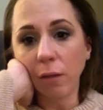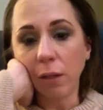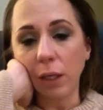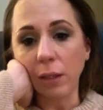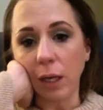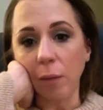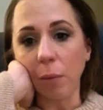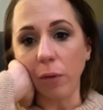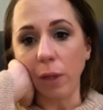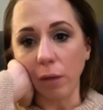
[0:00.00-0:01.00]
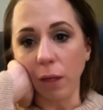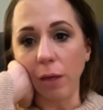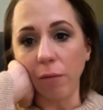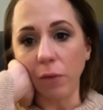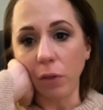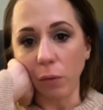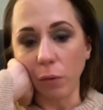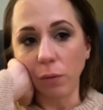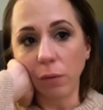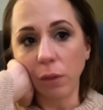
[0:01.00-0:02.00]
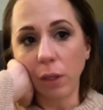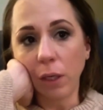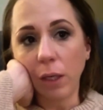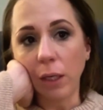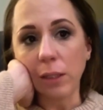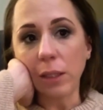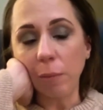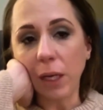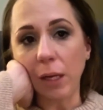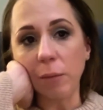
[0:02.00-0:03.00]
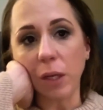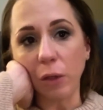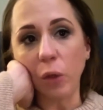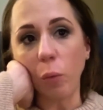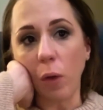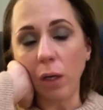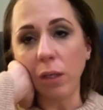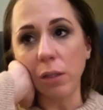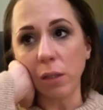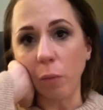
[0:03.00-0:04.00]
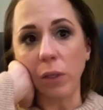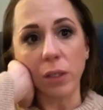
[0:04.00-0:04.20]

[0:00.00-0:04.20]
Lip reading: and talk about their life too. And sometimes all you want is someone